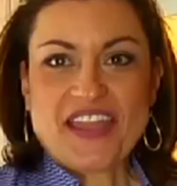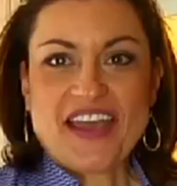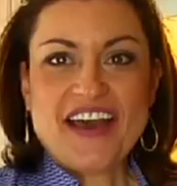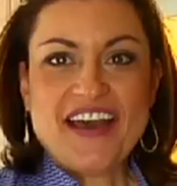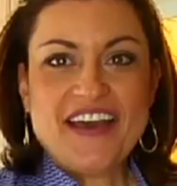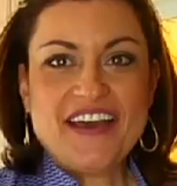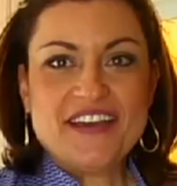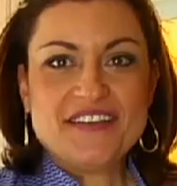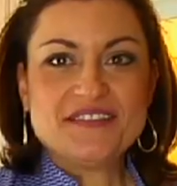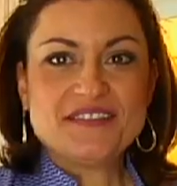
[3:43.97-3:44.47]

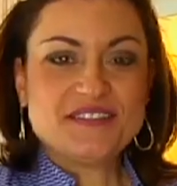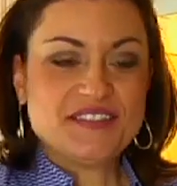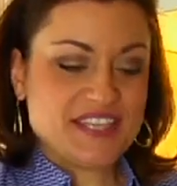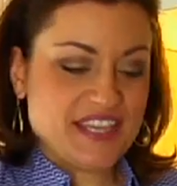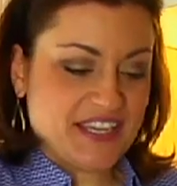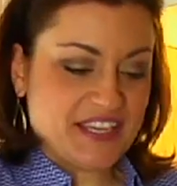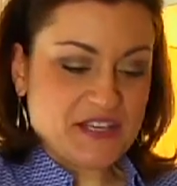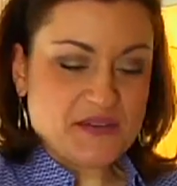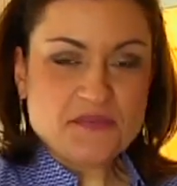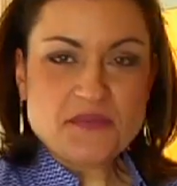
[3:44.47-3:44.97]
I've
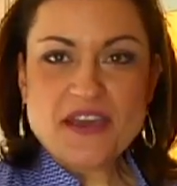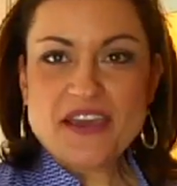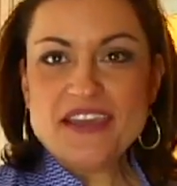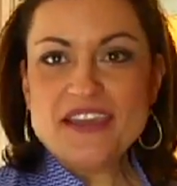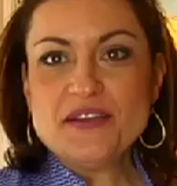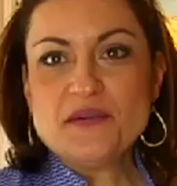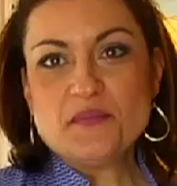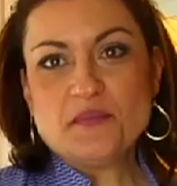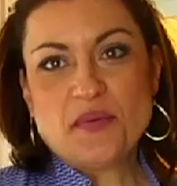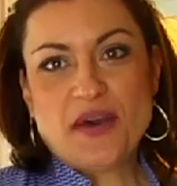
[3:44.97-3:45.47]
taken
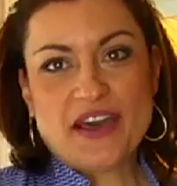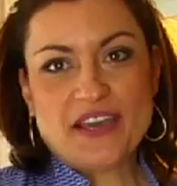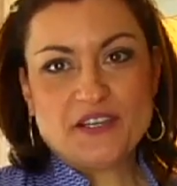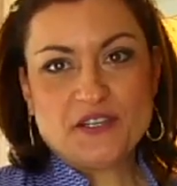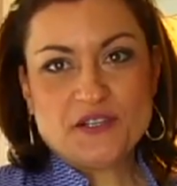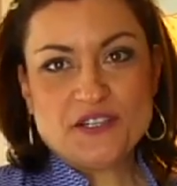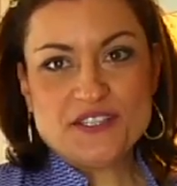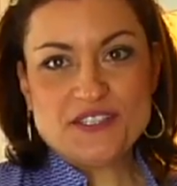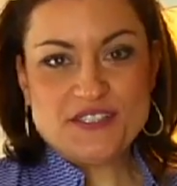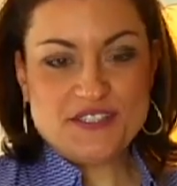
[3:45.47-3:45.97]
my pie
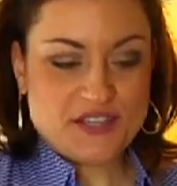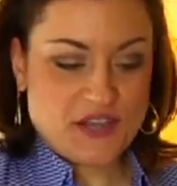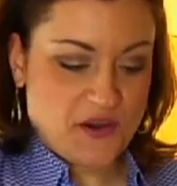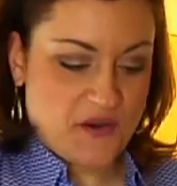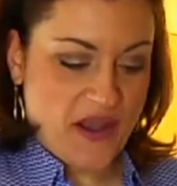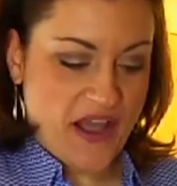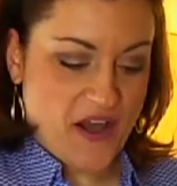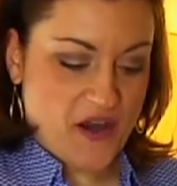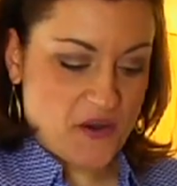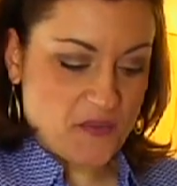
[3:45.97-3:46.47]
crust dough
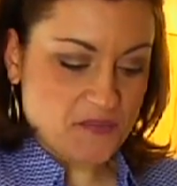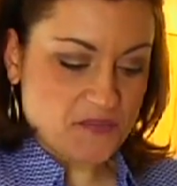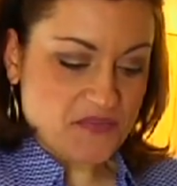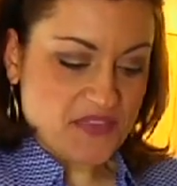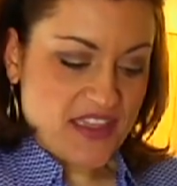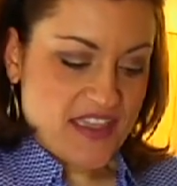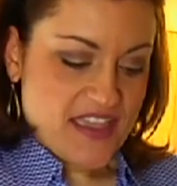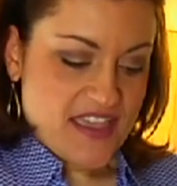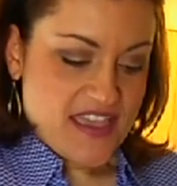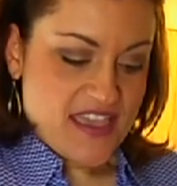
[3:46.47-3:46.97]

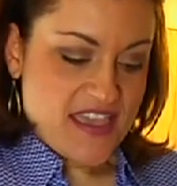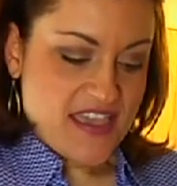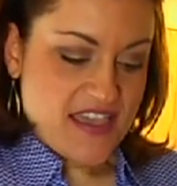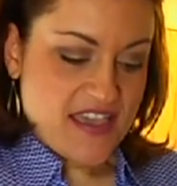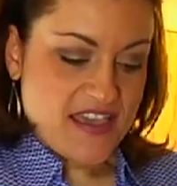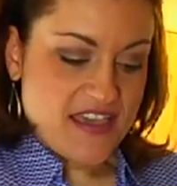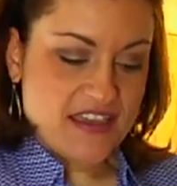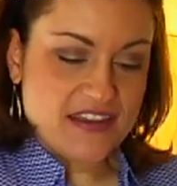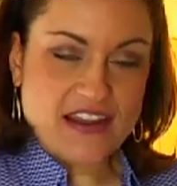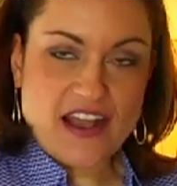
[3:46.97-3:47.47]
out
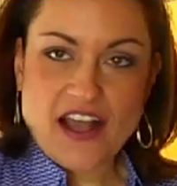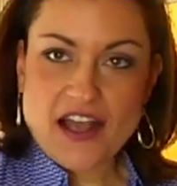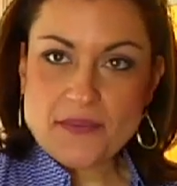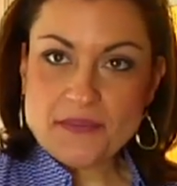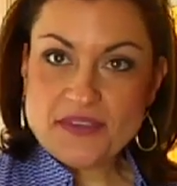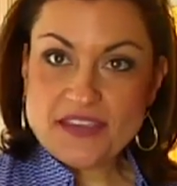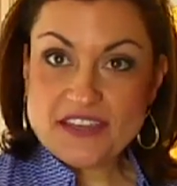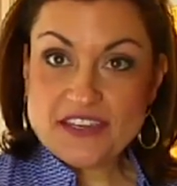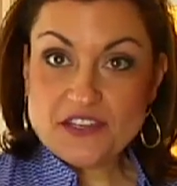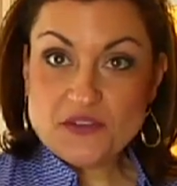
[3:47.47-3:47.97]
and
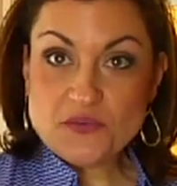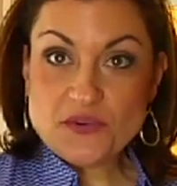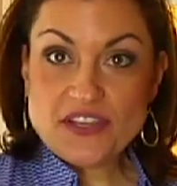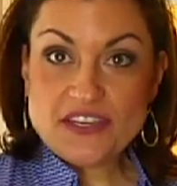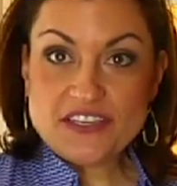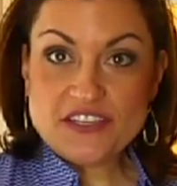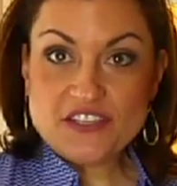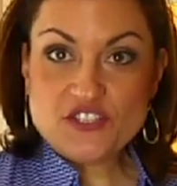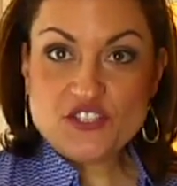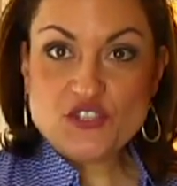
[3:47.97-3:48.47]
I'm getting
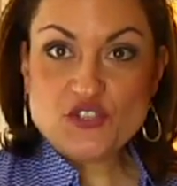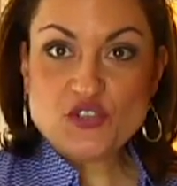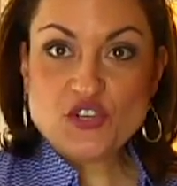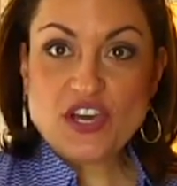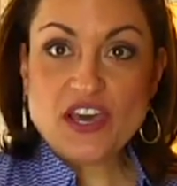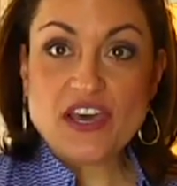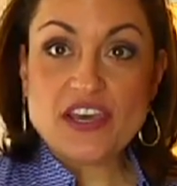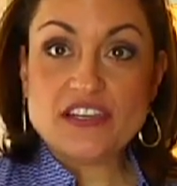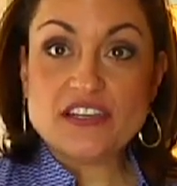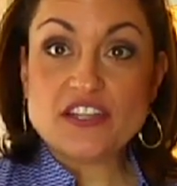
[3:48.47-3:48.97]
ready to
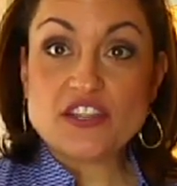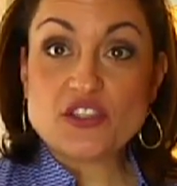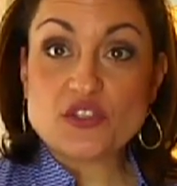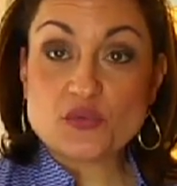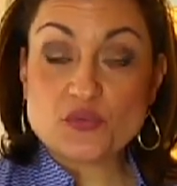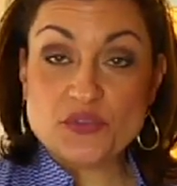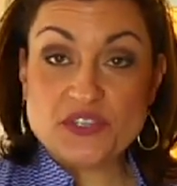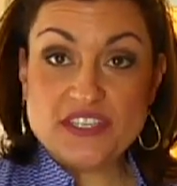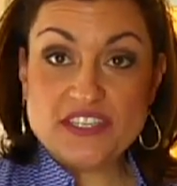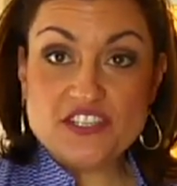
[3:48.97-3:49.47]
cut
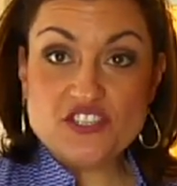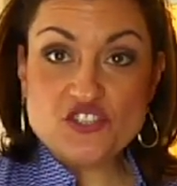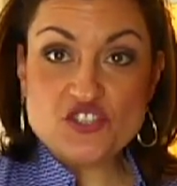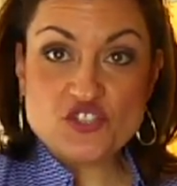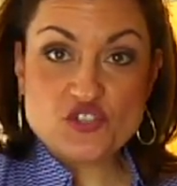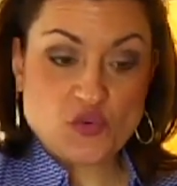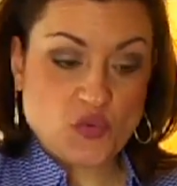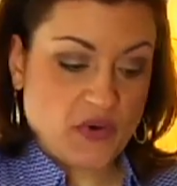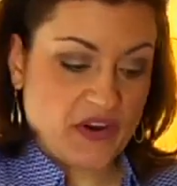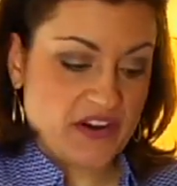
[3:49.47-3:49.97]
3-inch
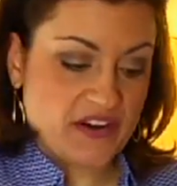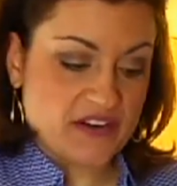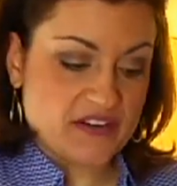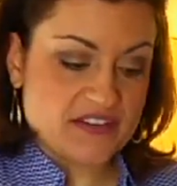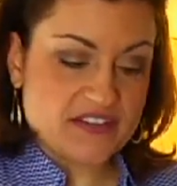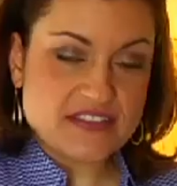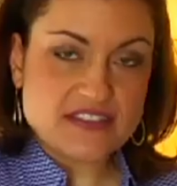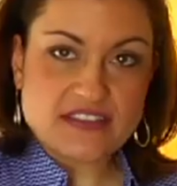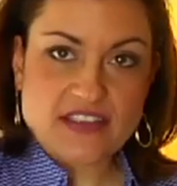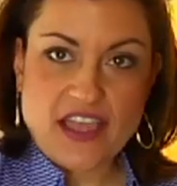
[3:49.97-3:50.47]

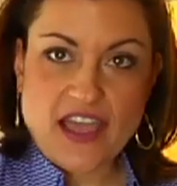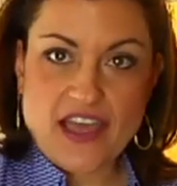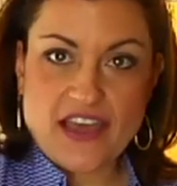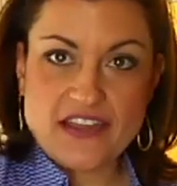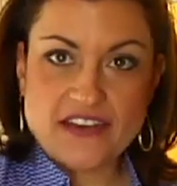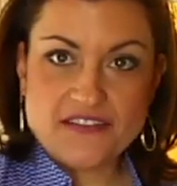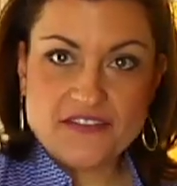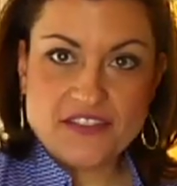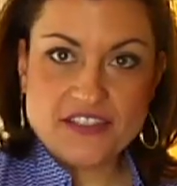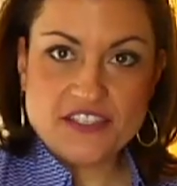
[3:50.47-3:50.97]
squares
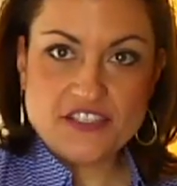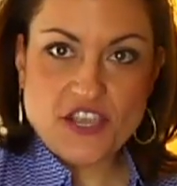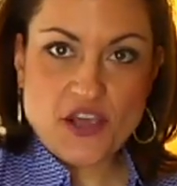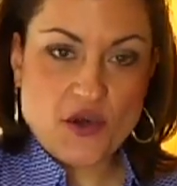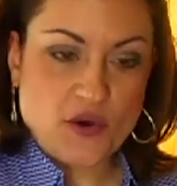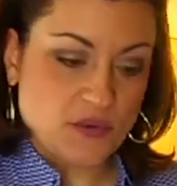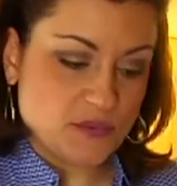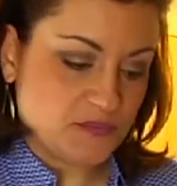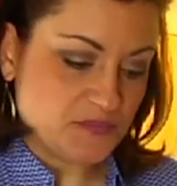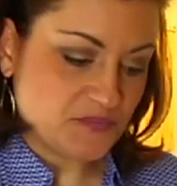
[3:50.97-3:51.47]
out of the
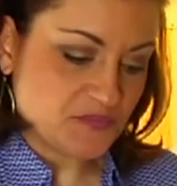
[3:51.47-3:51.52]
dough.